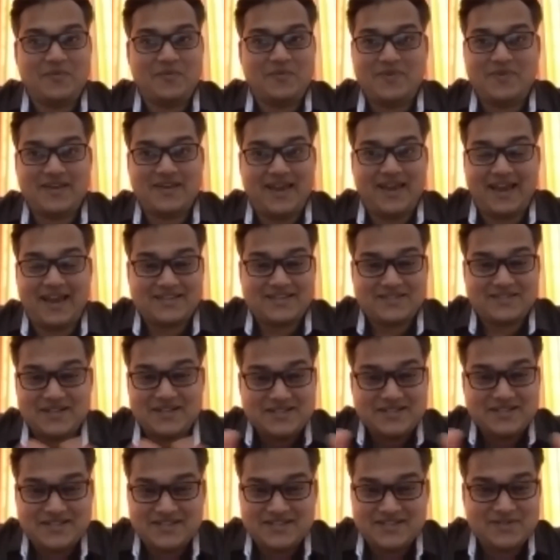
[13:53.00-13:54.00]

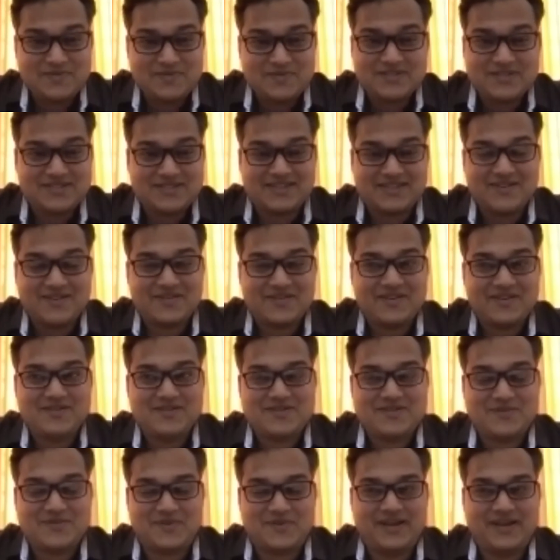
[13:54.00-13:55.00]
excellent judgments he used
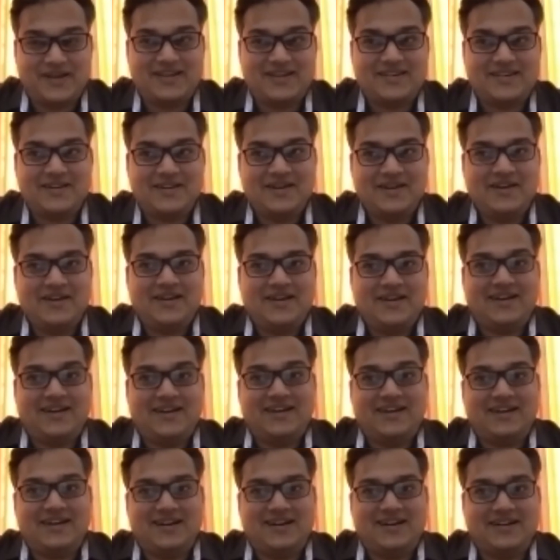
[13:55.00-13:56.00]
to write.
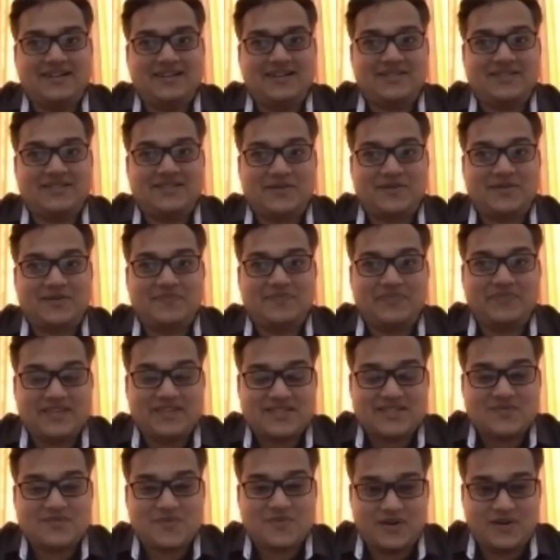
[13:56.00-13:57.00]
So this
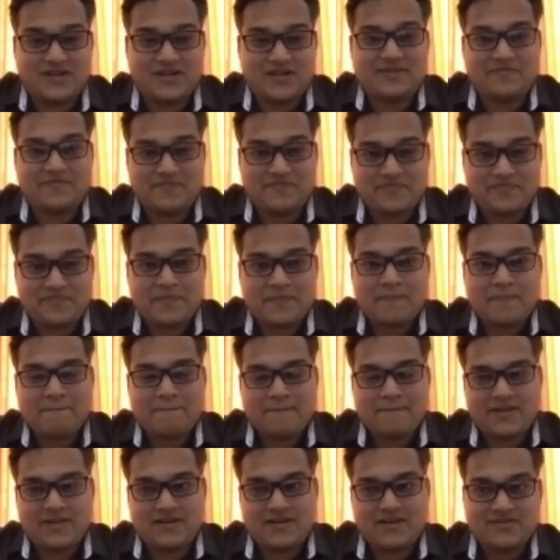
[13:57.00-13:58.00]
is what.
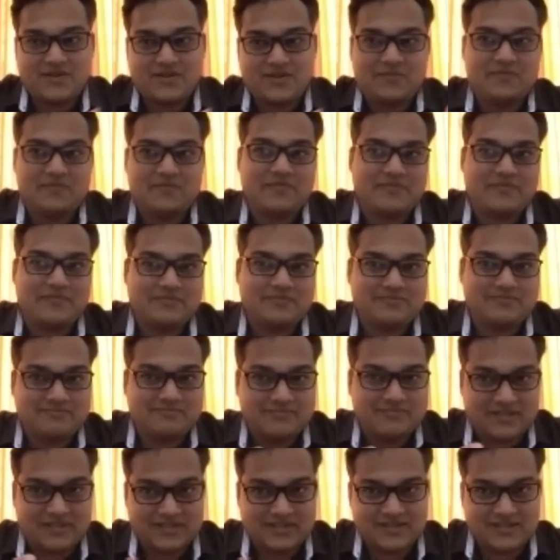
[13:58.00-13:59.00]
So
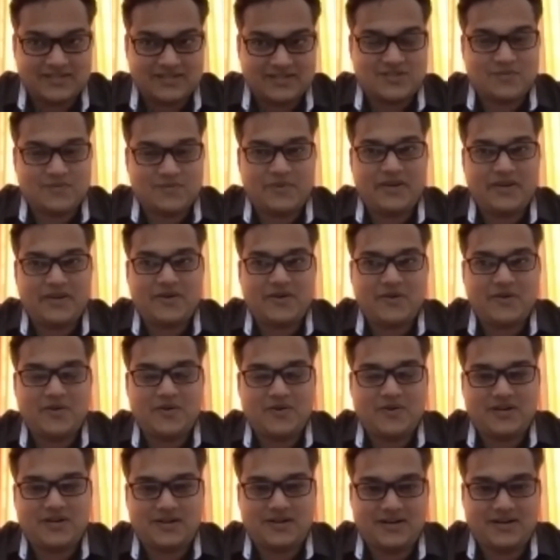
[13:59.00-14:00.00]
Supreme
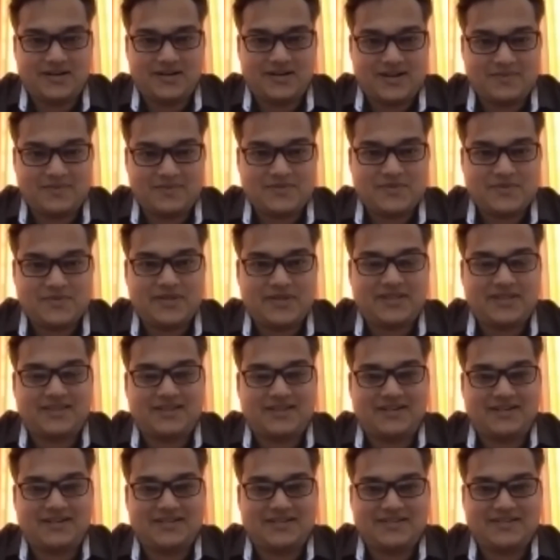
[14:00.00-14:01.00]
Court comes with
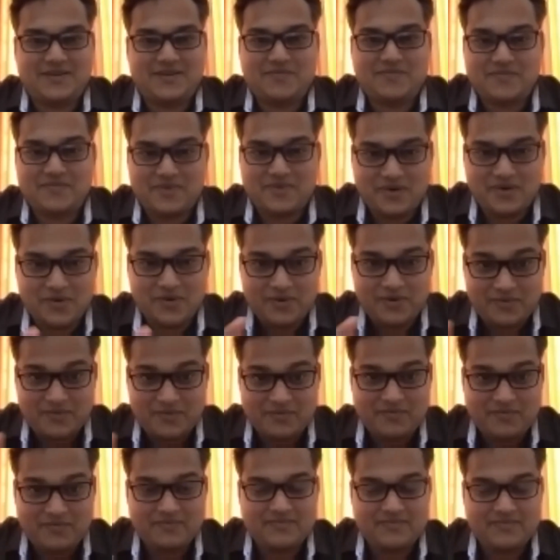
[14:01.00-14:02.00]
some good
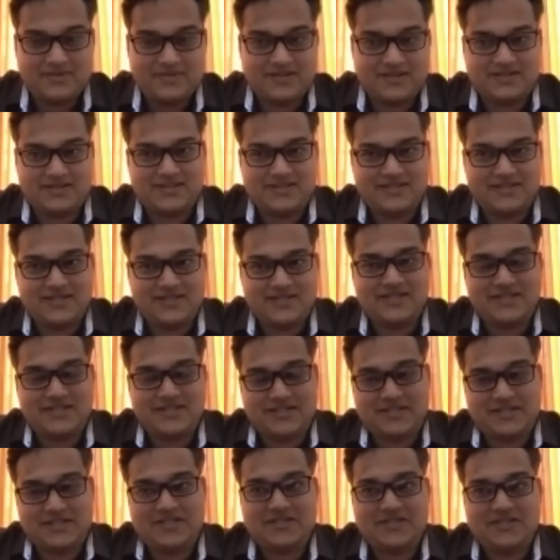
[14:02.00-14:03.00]

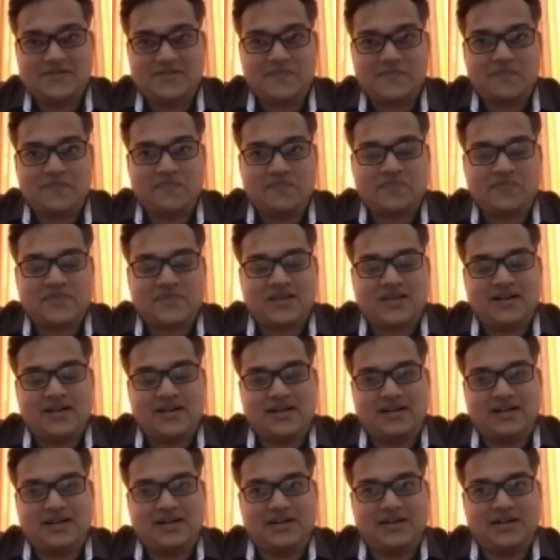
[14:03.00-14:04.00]
judges.
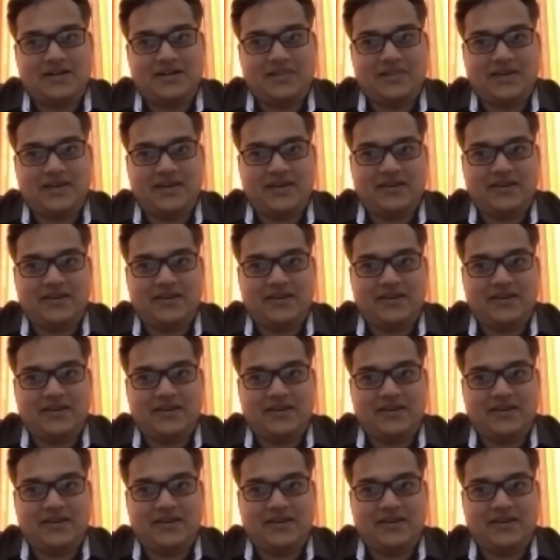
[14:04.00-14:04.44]
They